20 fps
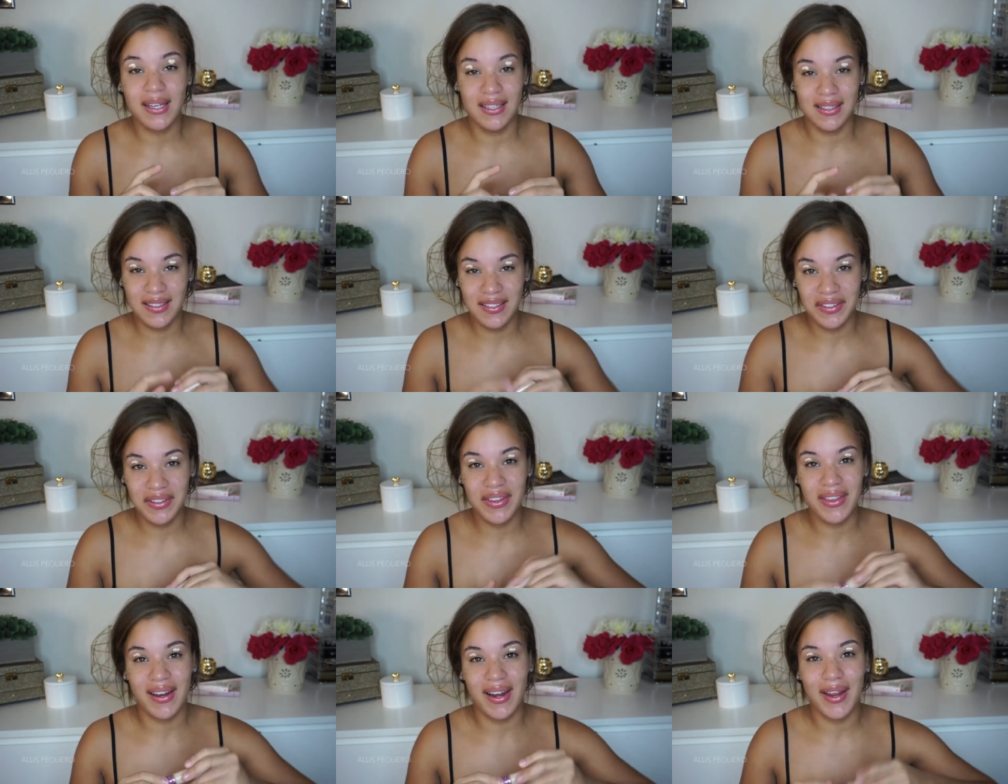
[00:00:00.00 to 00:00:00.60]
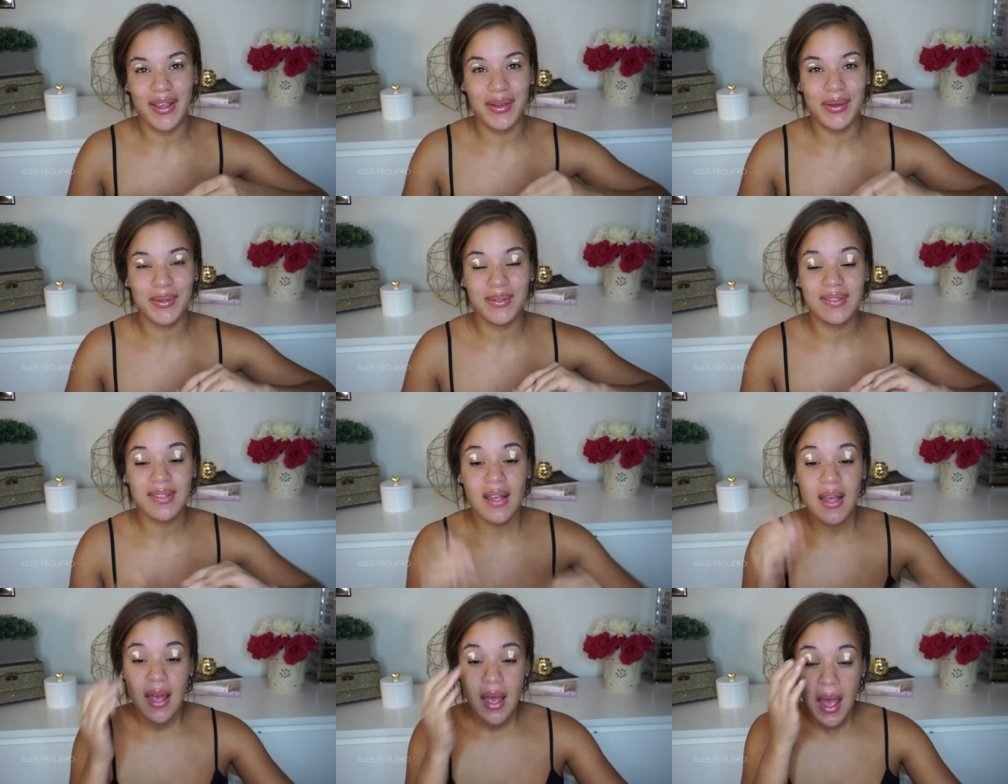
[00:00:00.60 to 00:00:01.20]
concealer that I
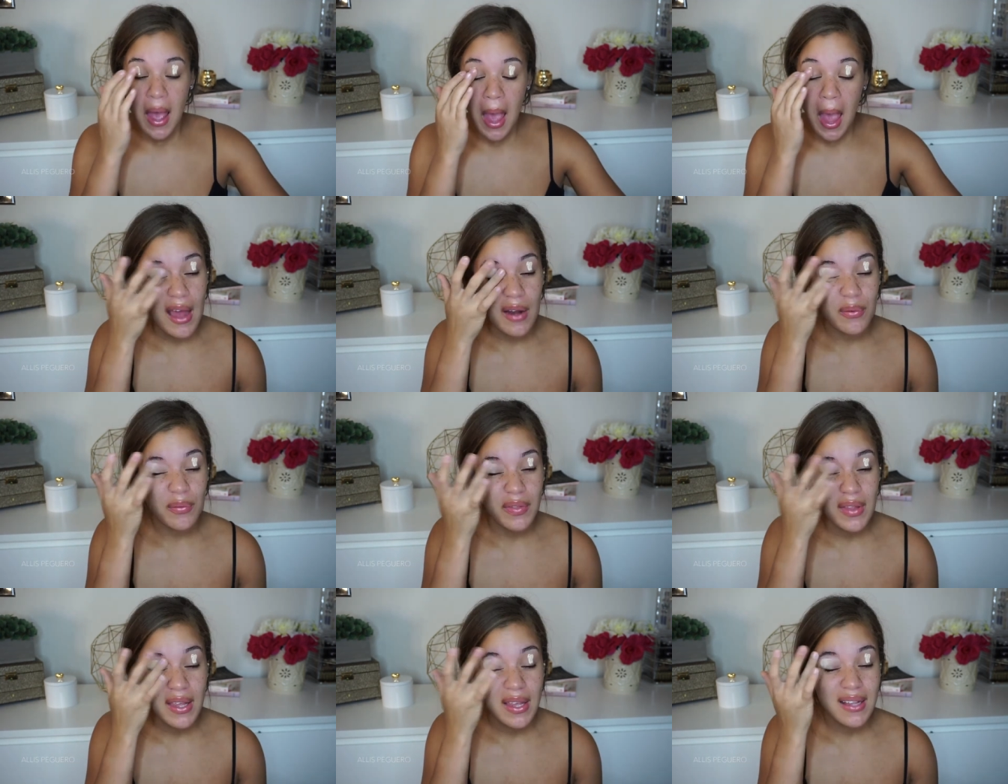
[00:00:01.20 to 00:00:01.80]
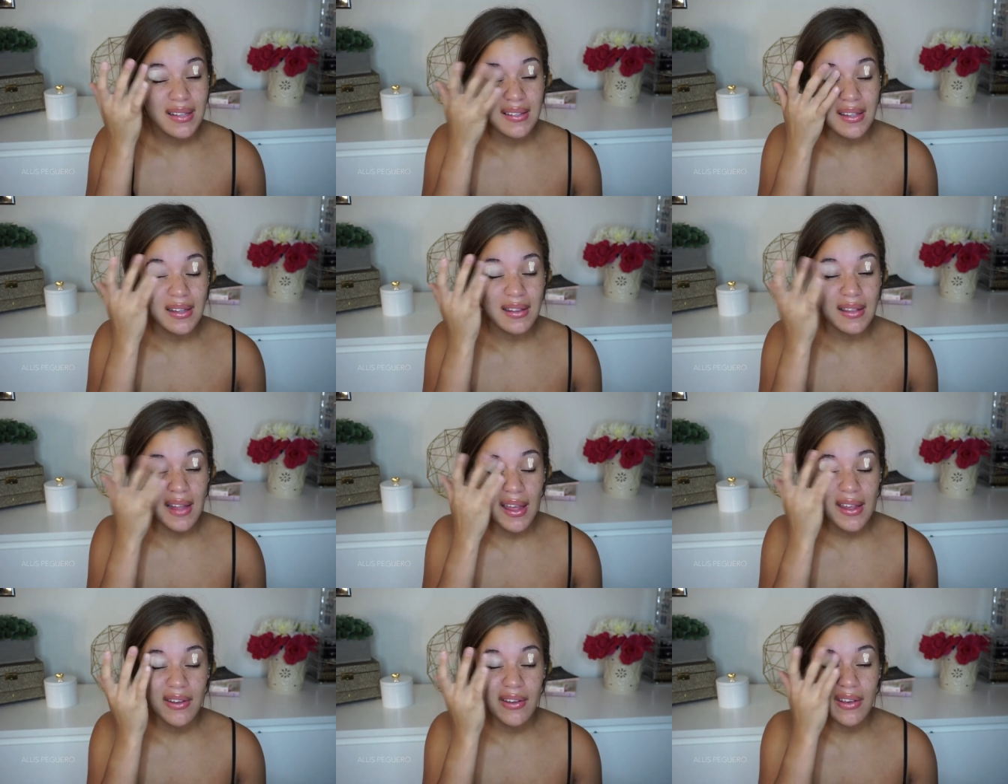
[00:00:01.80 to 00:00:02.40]
use. I don't think it's a
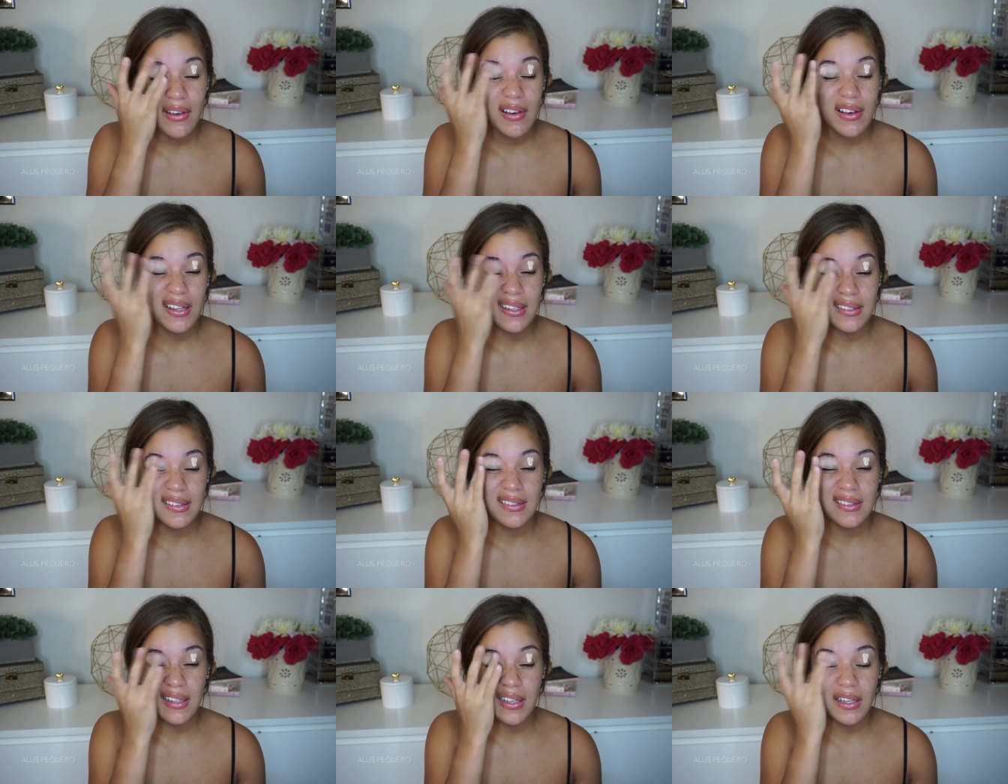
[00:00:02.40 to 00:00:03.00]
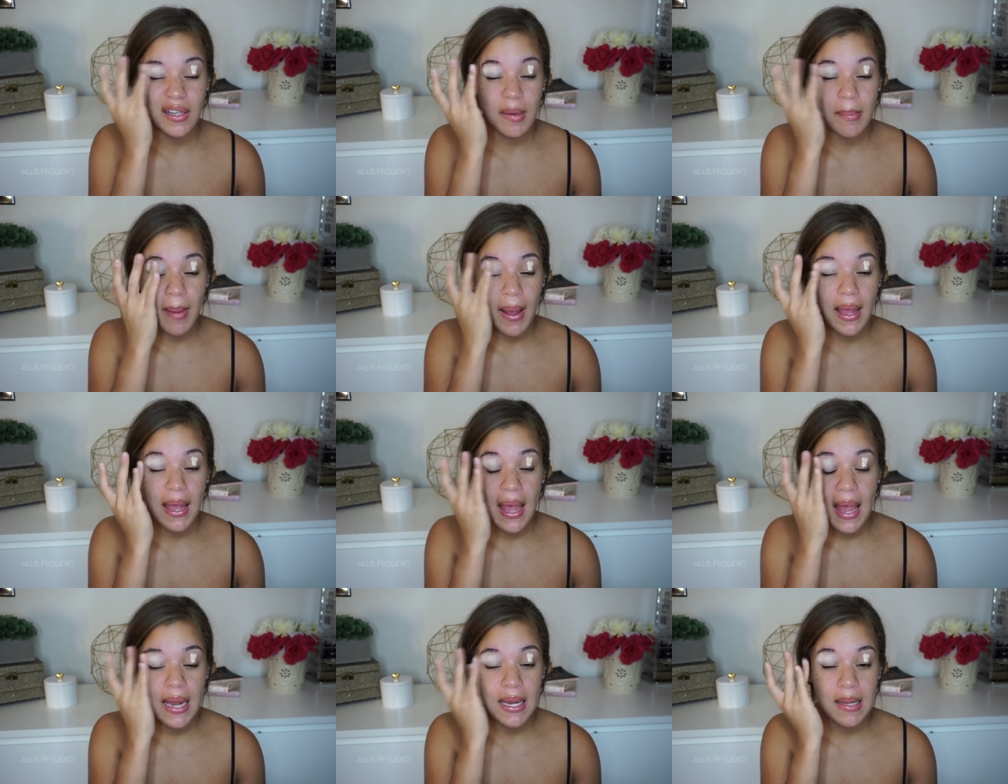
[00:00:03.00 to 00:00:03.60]
light concealer
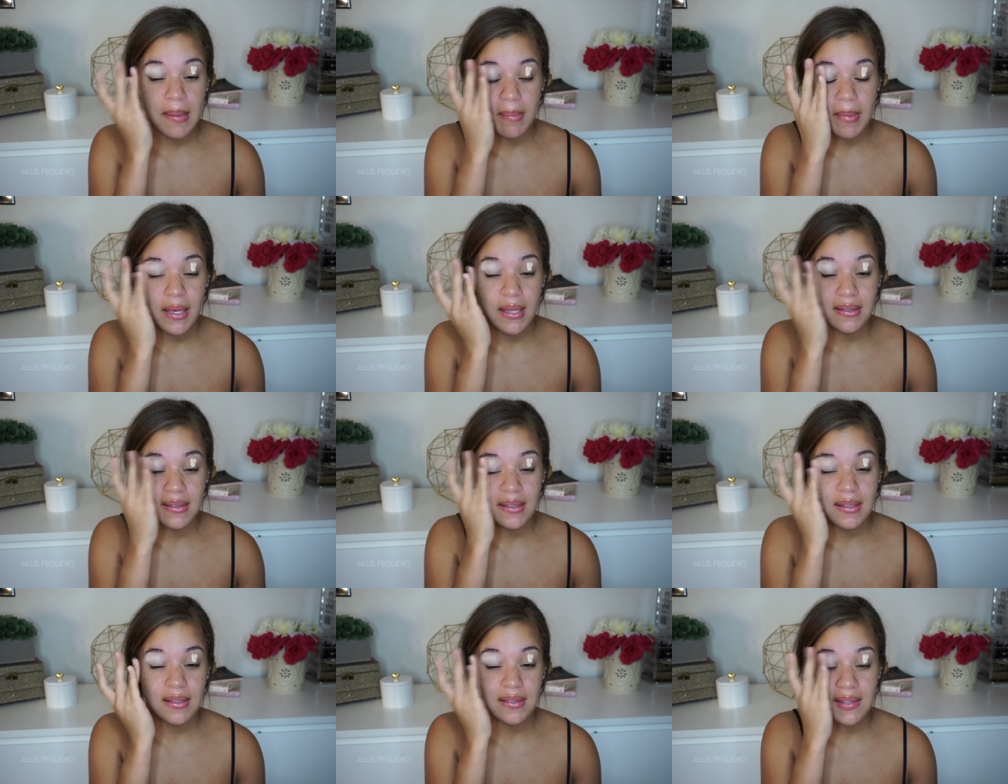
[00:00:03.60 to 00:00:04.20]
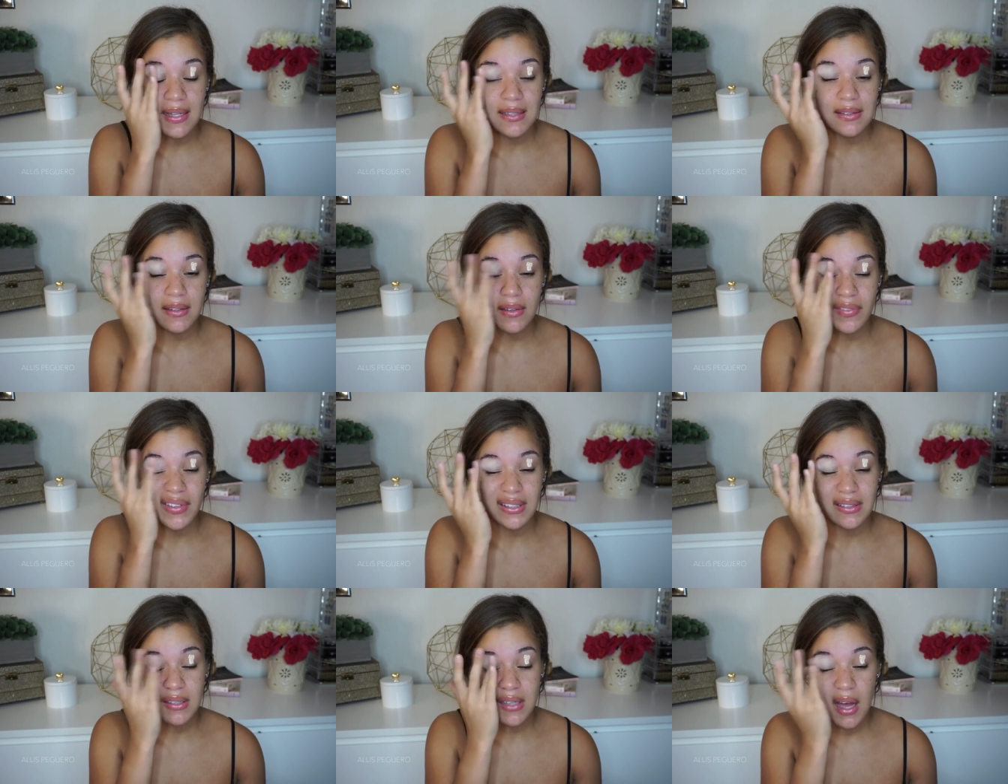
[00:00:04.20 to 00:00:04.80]
by any means in the sense
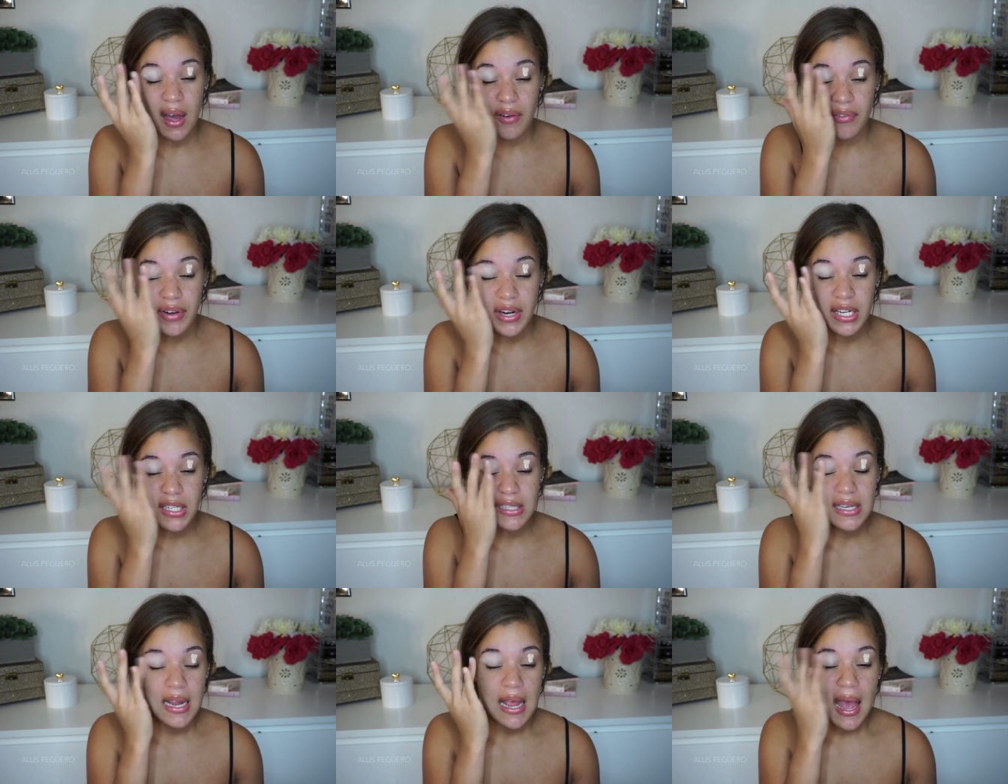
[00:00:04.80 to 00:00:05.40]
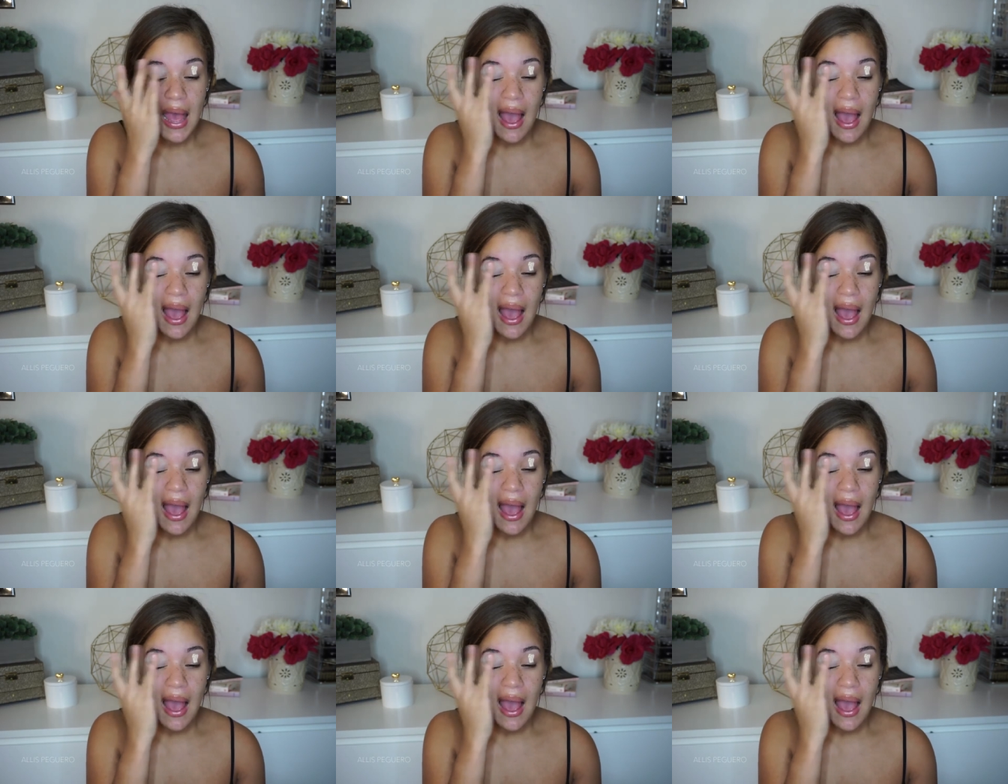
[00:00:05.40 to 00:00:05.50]
of its coverage.